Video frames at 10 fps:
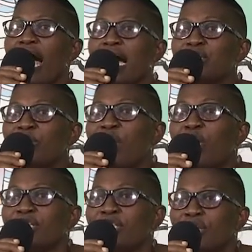As we
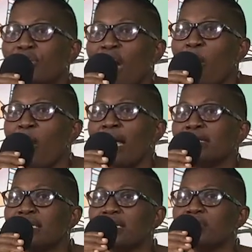continue, I
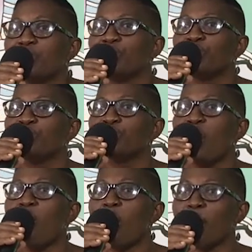want us to do
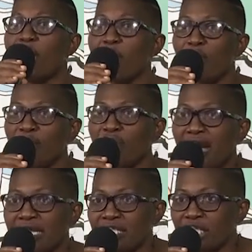our memory
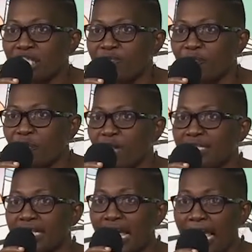verse for the
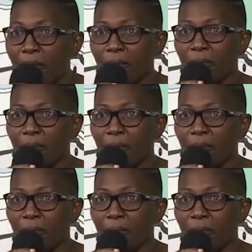day.